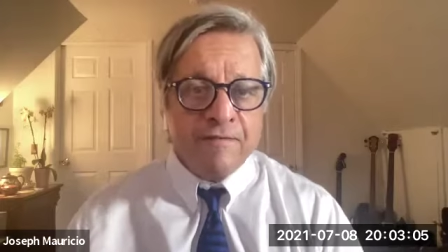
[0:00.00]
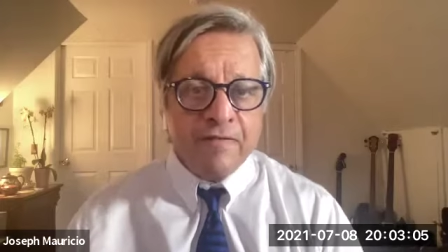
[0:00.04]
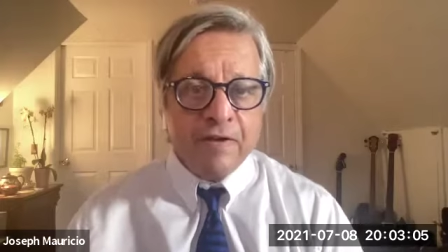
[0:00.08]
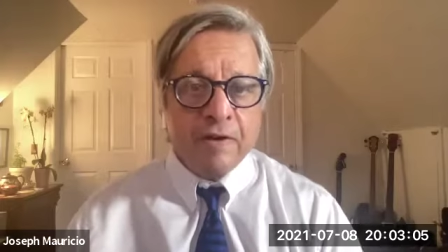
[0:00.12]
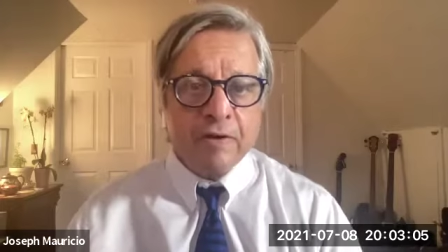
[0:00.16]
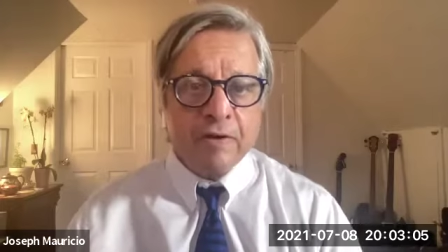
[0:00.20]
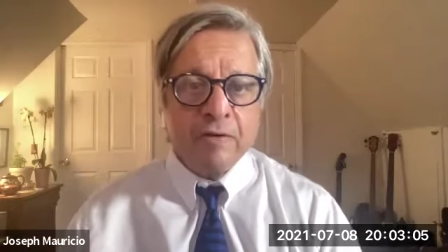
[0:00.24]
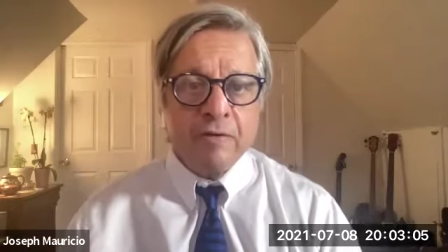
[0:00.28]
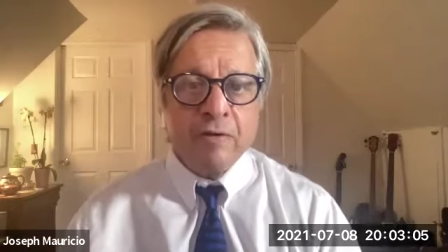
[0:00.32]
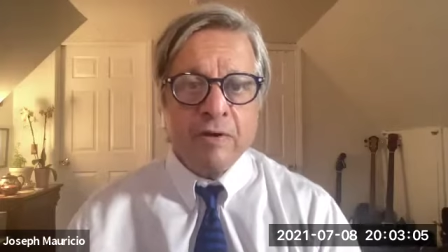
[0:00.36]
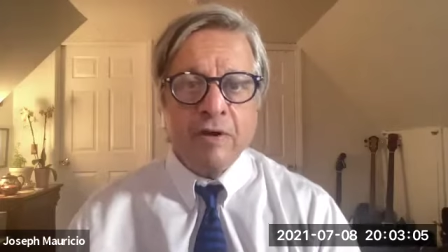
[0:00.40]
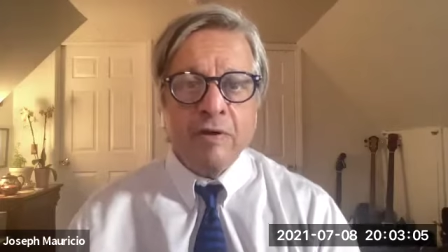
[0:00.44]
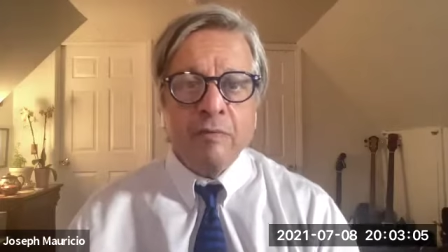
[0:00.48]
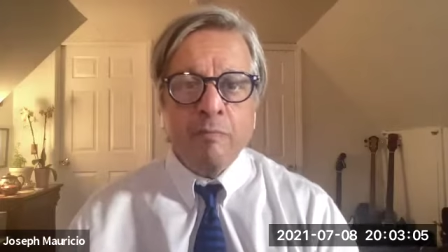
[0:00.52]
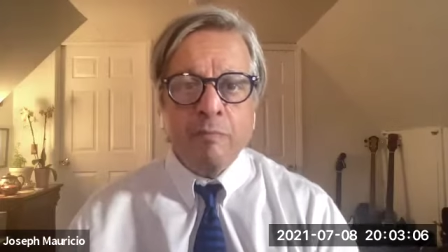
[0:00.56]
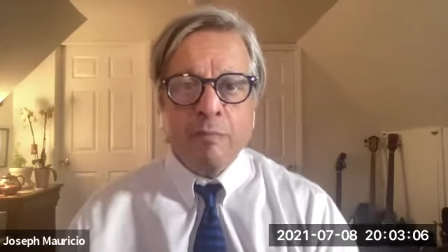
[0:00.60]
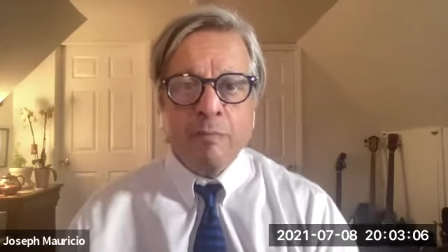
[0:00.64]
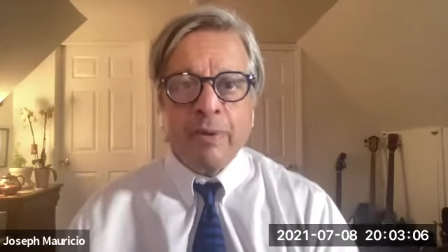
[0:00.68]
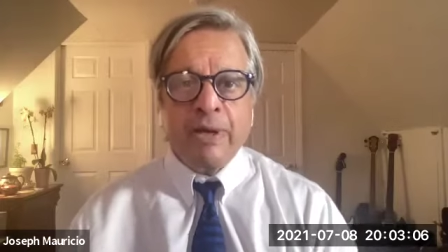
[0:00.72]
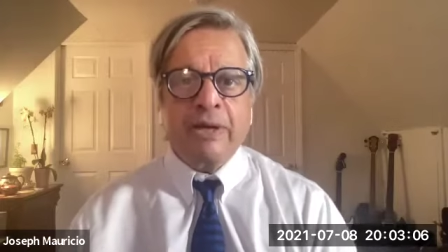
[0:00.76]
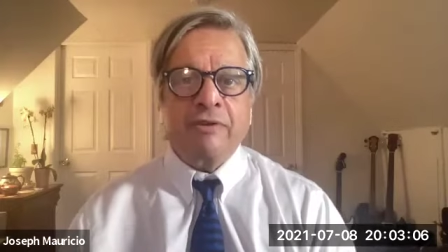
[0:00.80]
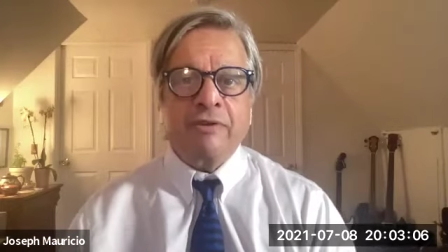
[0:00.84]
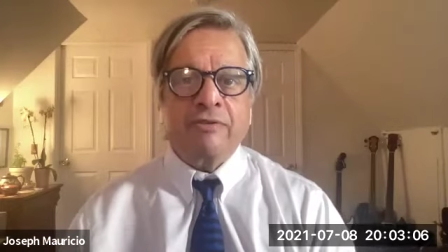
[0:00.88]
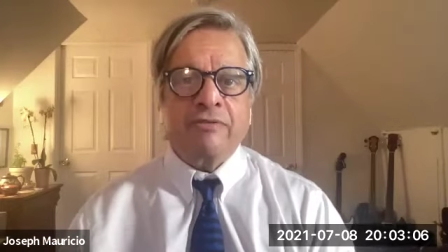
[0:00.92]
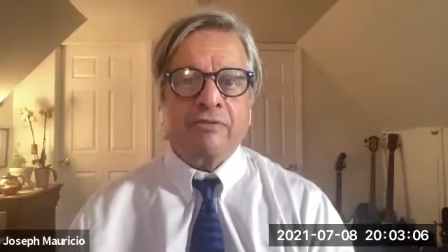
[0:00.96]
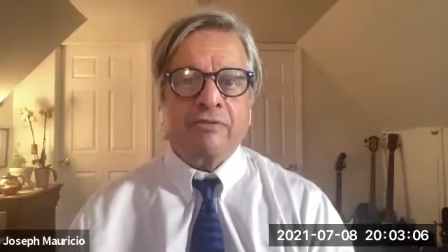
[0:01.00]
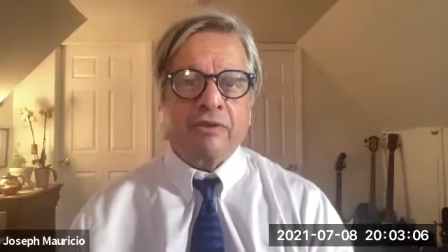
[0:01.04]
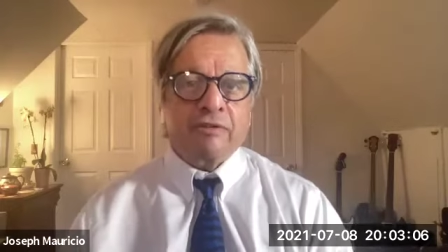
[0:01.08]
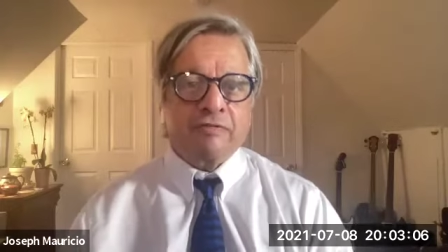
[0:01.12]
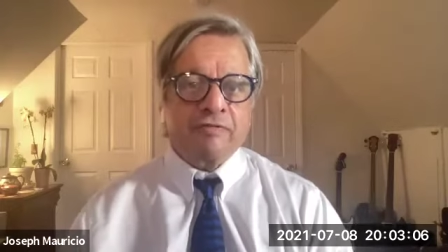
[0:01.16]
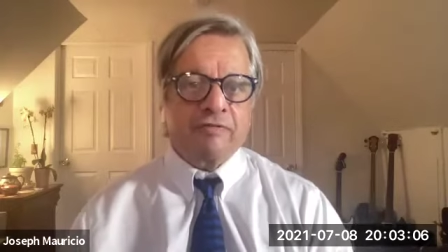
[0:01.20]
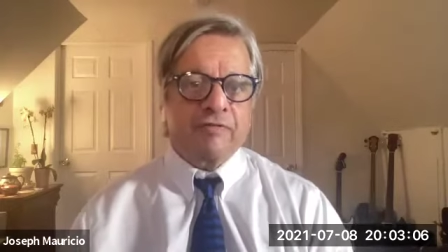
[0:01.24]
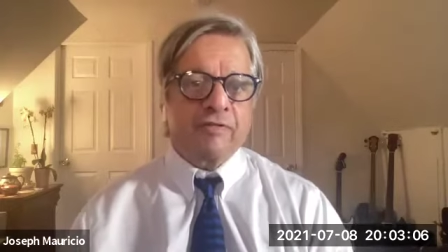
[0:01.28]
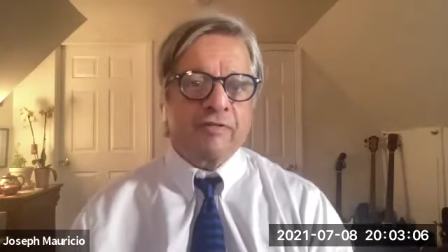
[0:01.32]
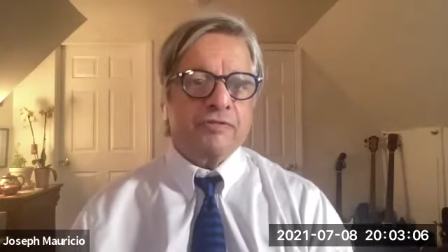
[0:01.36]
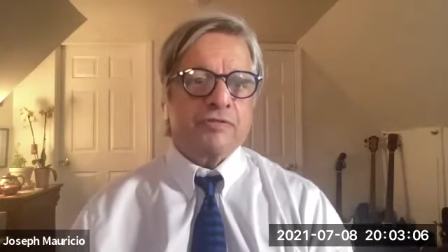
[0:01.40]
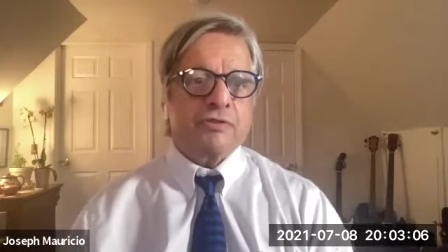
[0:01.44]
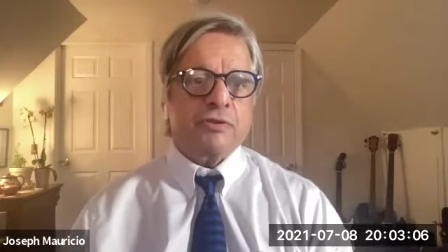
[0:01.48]
very
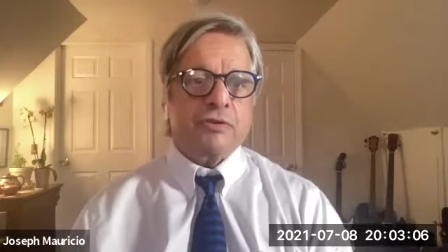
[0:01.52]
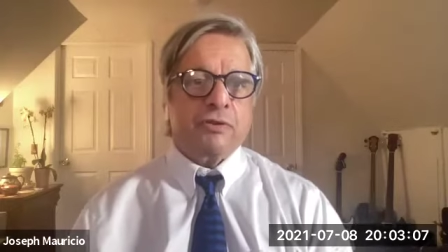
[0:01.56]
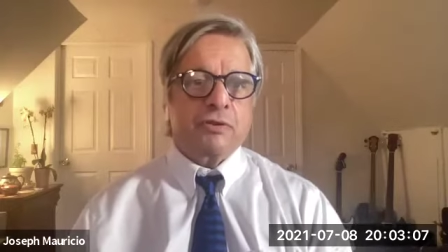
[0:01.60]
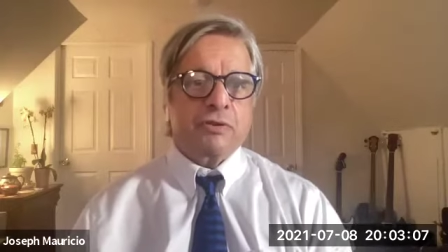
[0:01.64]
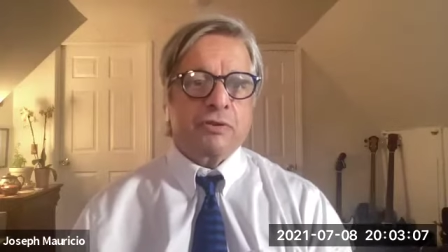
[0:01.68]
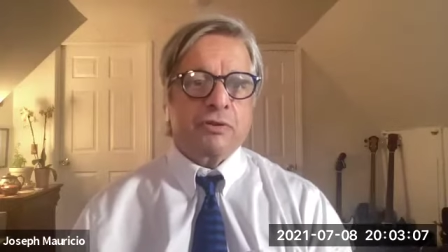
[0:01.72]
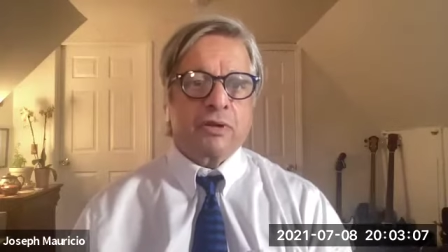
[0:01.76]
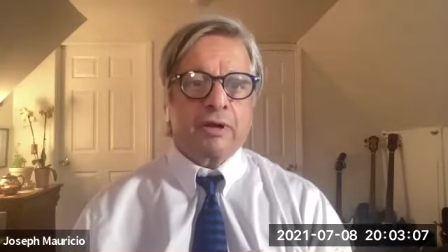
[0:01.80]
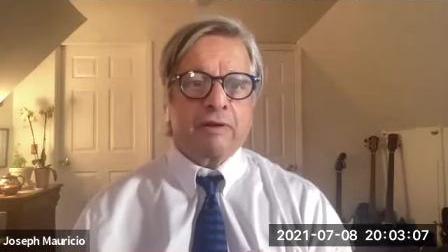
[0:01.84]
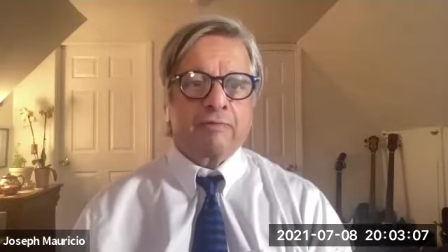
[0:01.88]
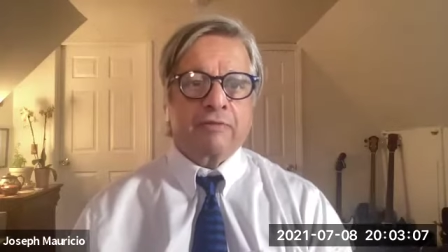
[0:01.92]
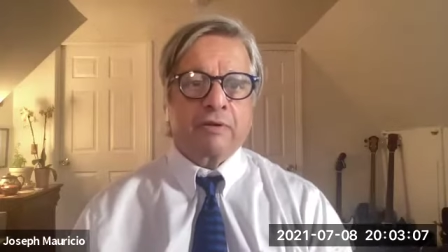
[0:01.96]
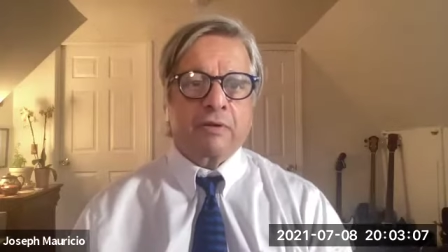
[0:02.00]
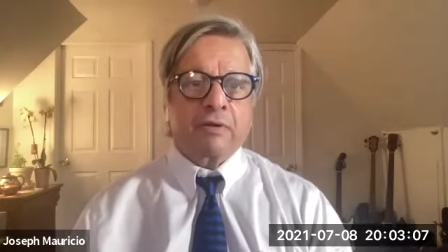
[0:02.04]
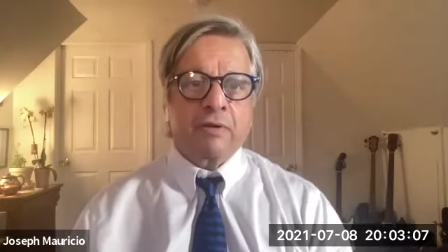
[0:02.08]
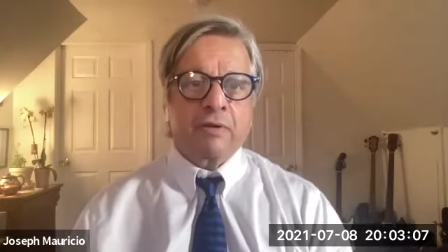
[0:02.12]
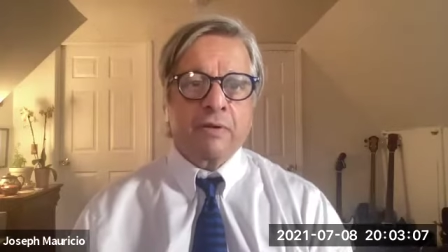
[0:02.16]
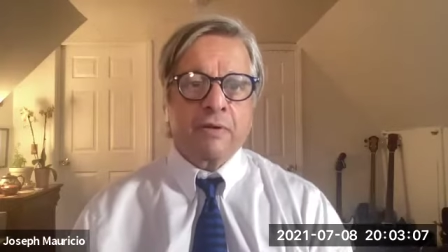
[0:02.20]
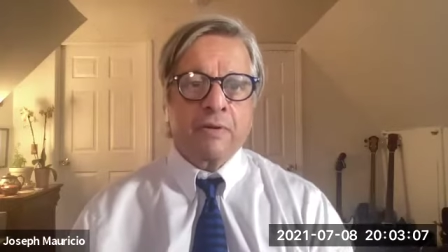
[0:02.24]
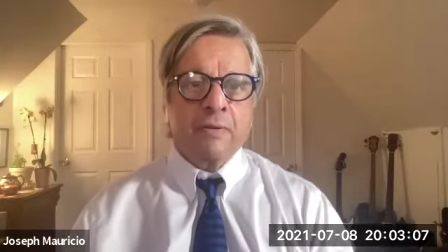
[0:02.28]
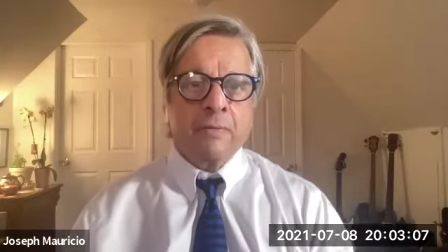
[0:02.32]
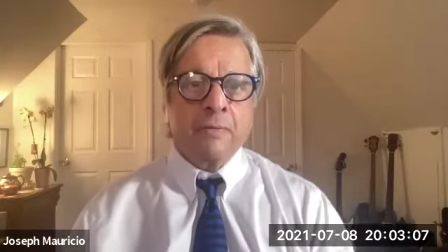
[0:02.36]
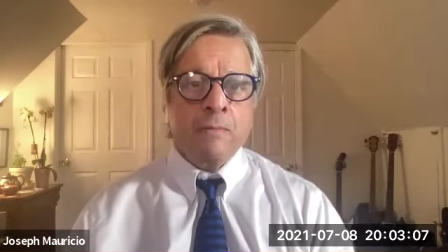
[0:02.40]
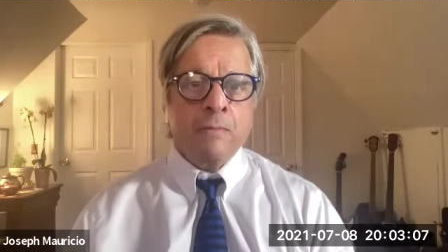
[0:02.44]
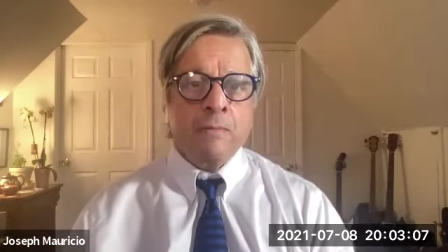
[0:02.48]
basic physical level.